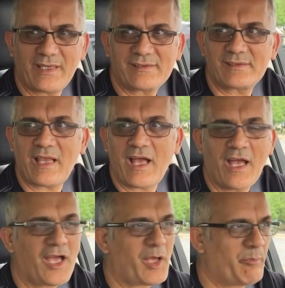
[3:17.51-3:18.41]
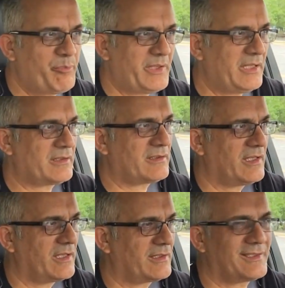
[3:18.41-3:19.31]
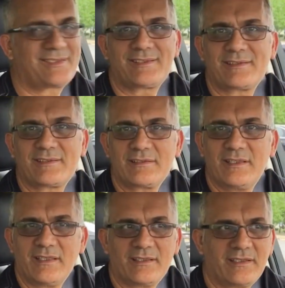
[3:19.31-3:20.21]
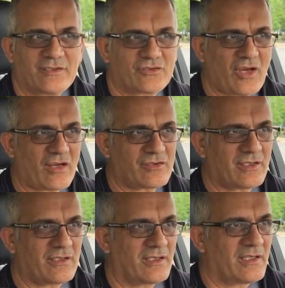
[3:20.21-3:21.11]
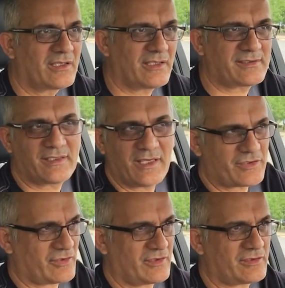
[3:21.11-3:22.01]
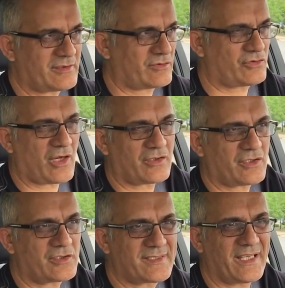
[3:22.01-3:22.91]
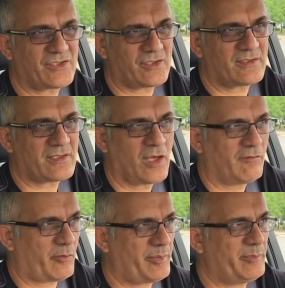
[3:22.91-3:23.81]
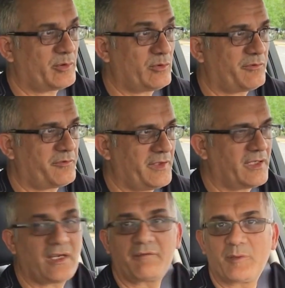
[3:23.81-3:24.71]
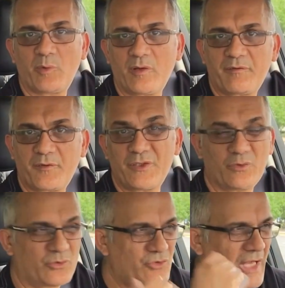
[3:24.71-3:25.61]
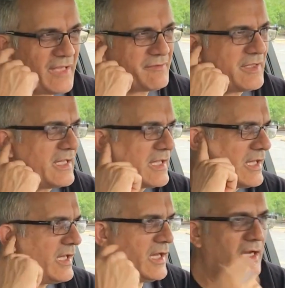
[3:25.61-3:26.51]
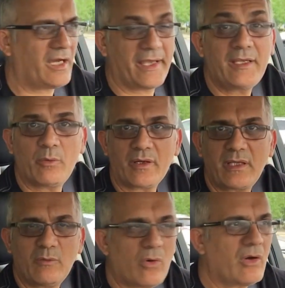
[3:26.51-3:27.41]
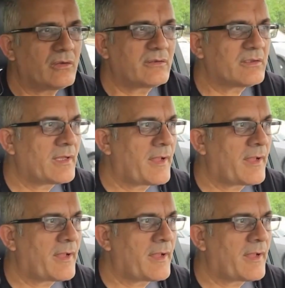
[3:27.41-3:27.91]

Tesla built the charging destination, the charging stations for people to feel comfortable and free to drive anywhere they want,